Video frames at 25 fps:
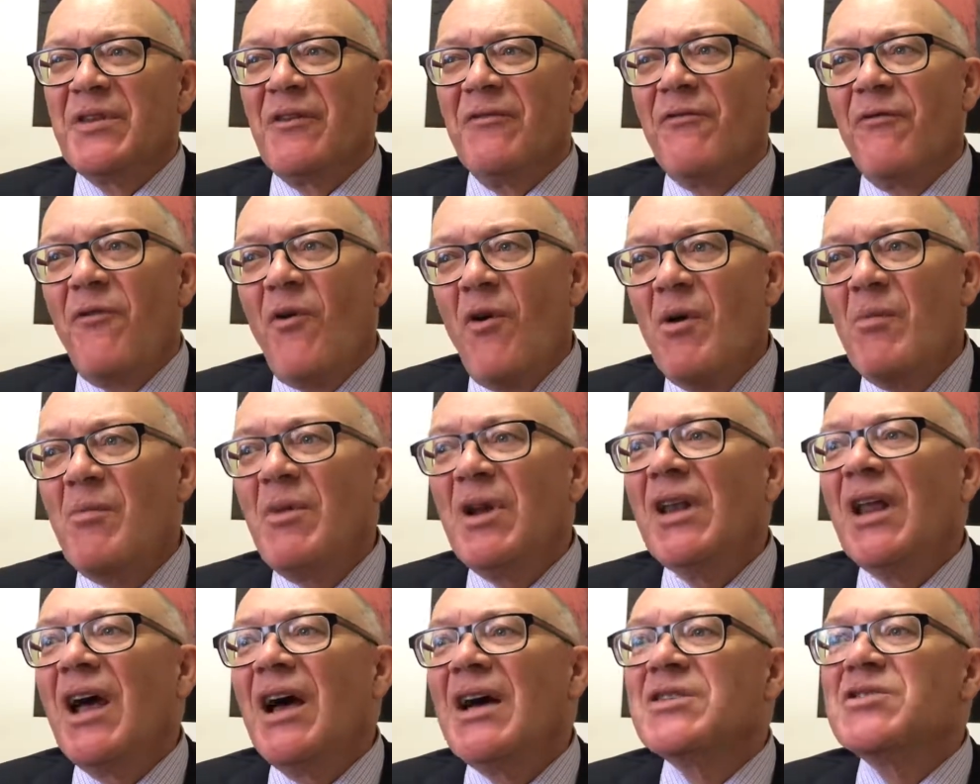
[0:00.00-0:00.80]
the
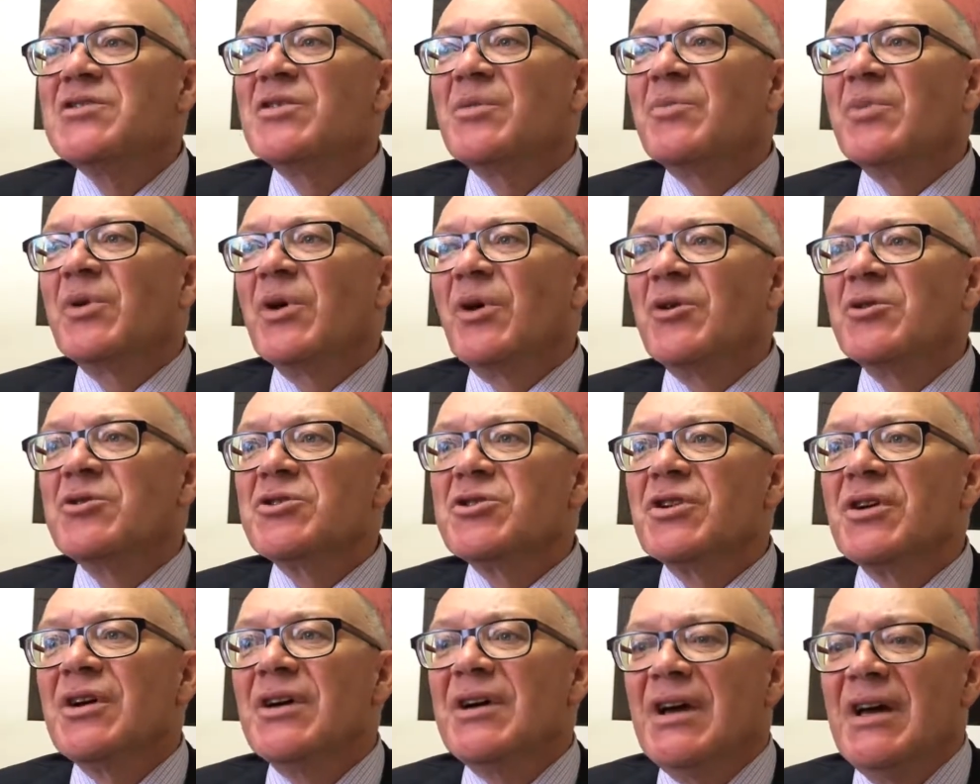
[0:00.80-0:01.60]
formalized
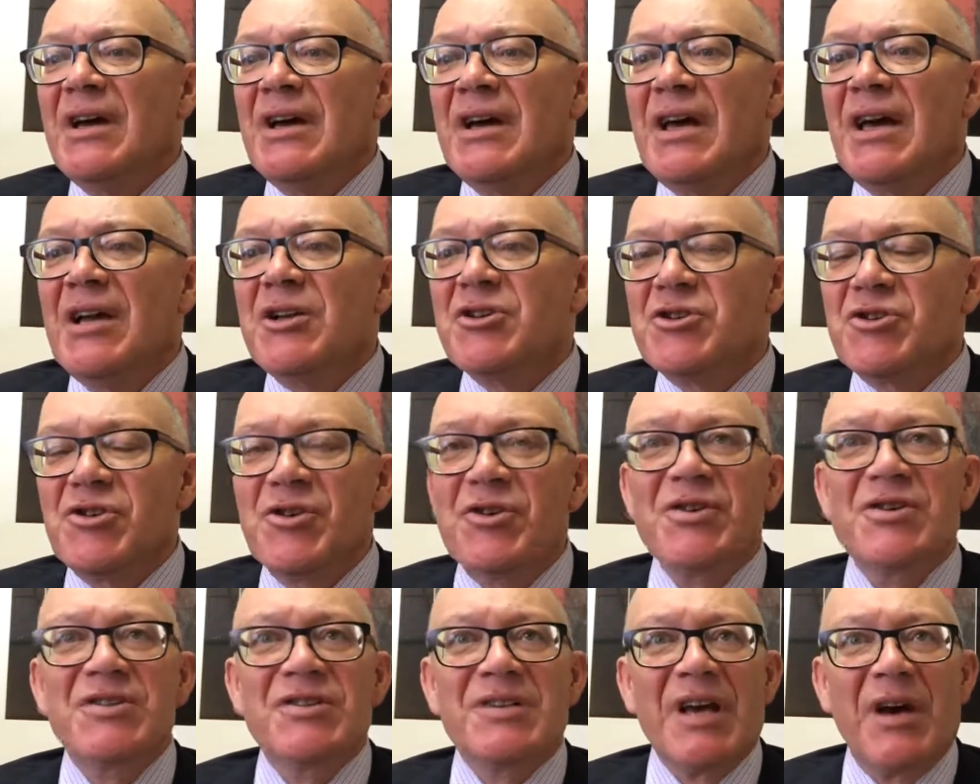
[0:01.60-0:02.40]
approach
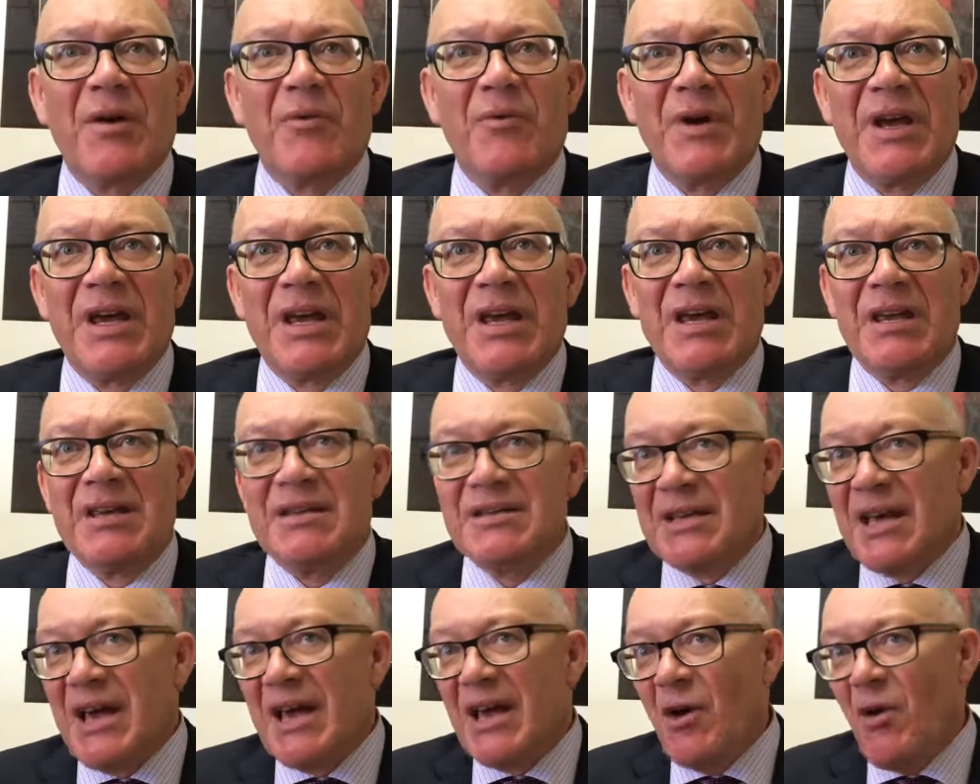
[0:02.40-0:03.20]
ensures that we
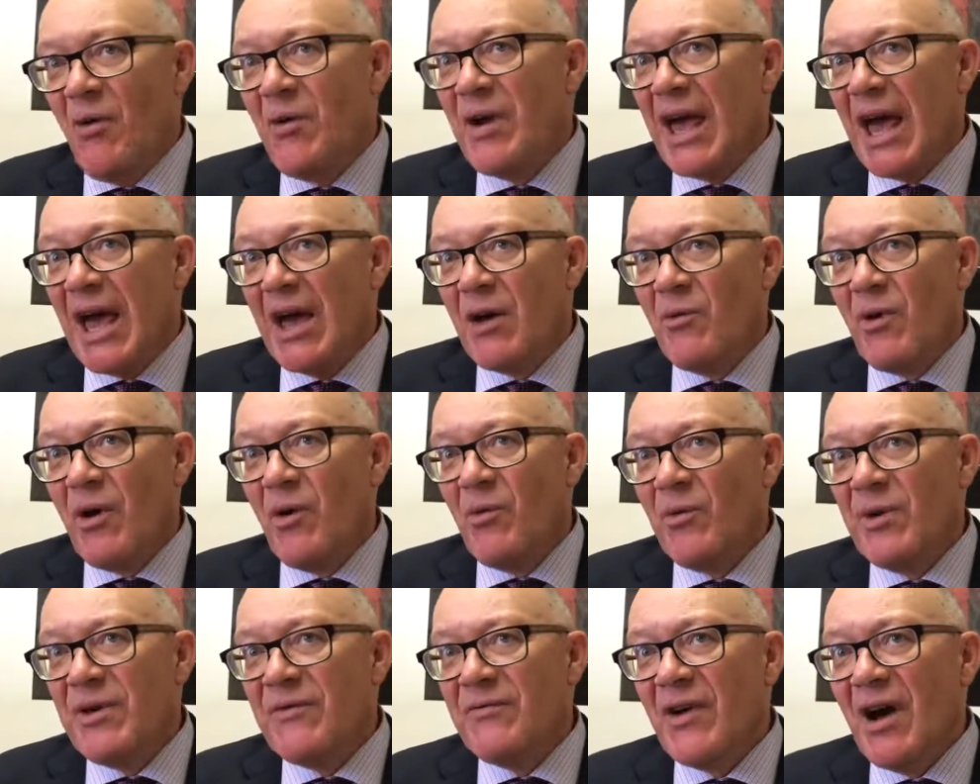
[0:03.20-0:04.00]
say, okay,
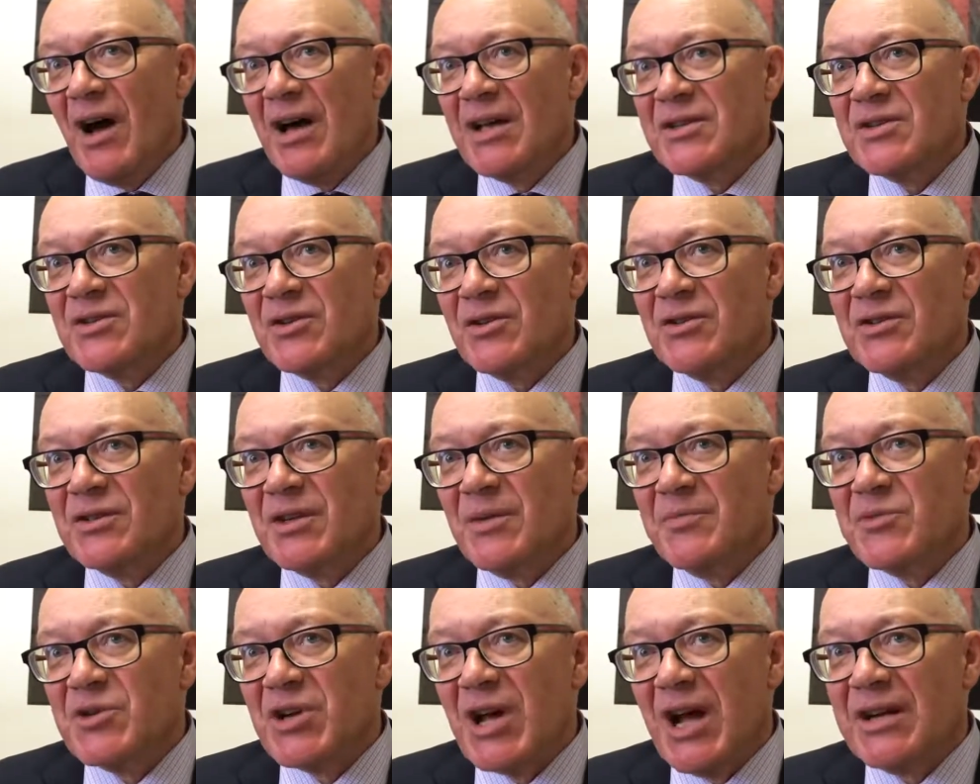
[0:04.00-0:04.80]
well, we've got certain
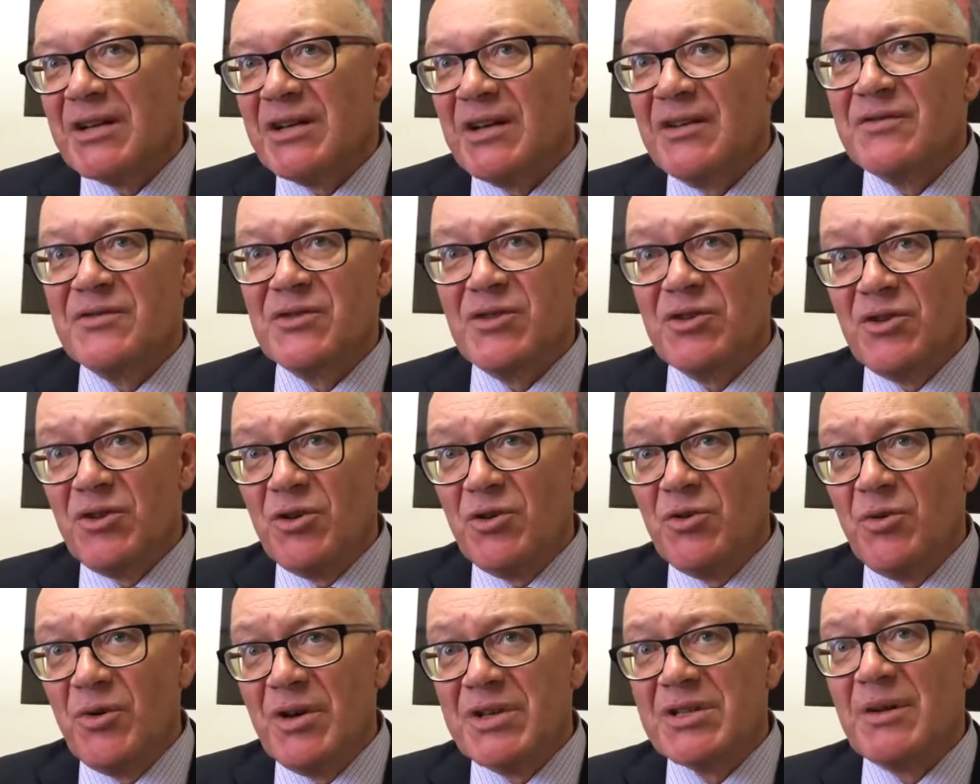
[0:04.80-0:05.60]
objectives,
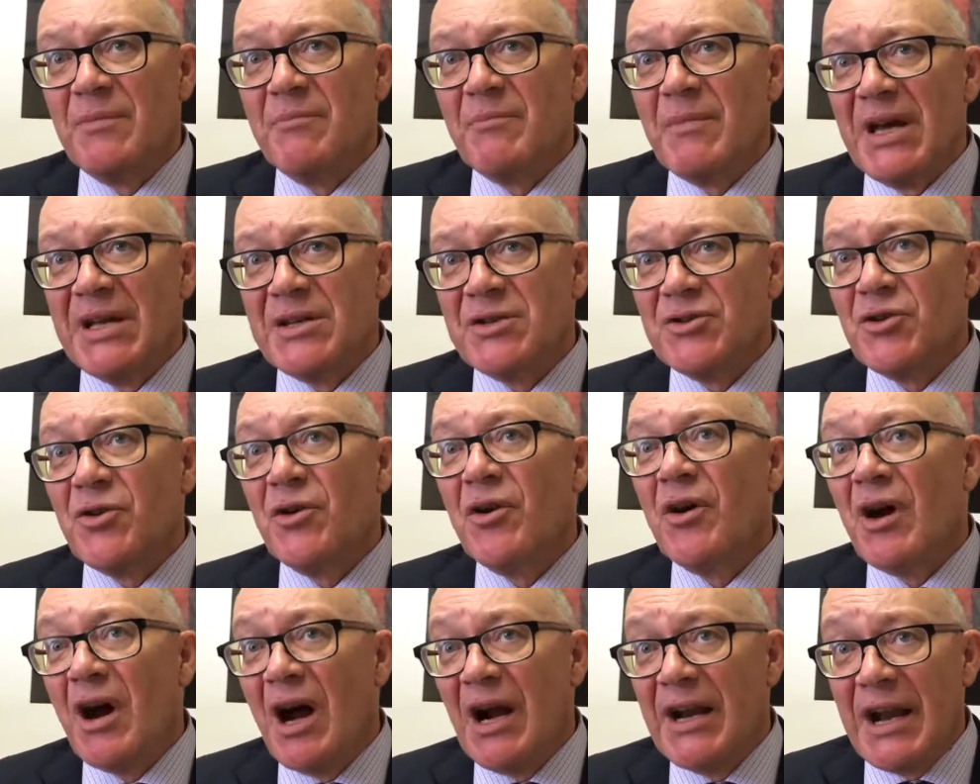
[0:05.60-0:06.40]
you as a
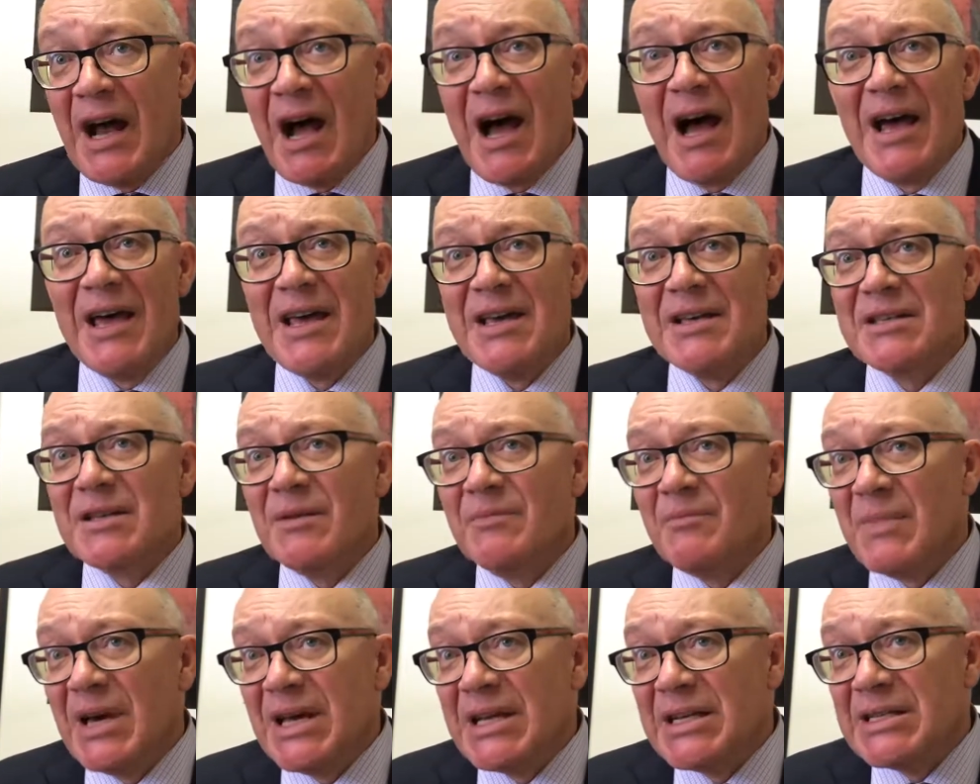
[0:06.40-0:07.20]
mentor and I as
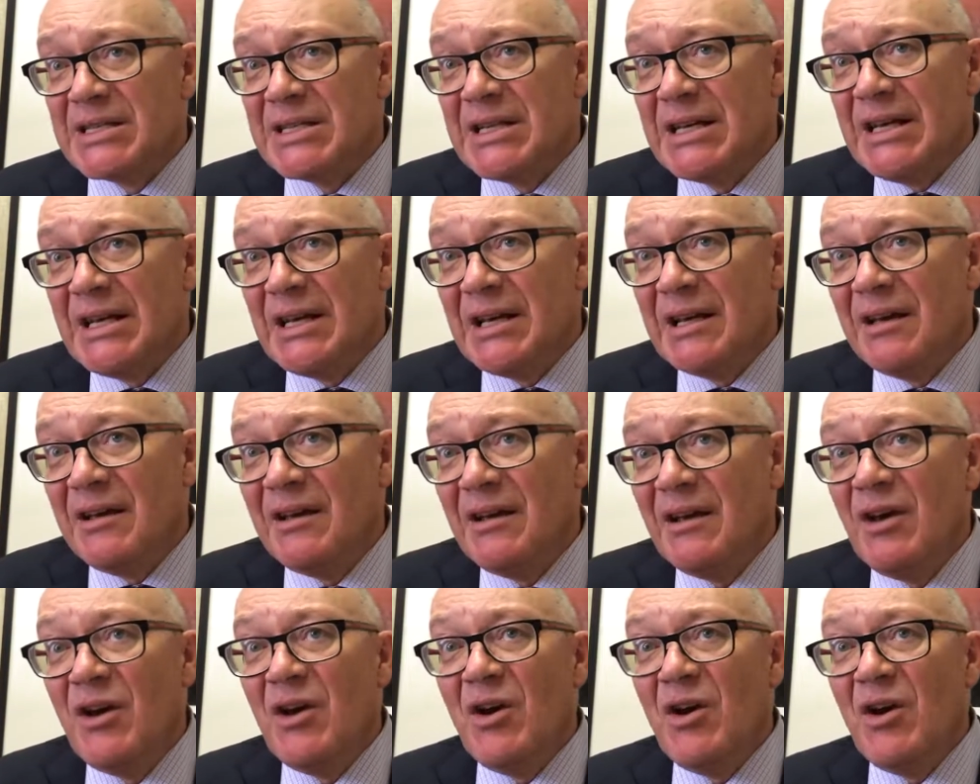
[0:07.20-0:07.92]
a mentee,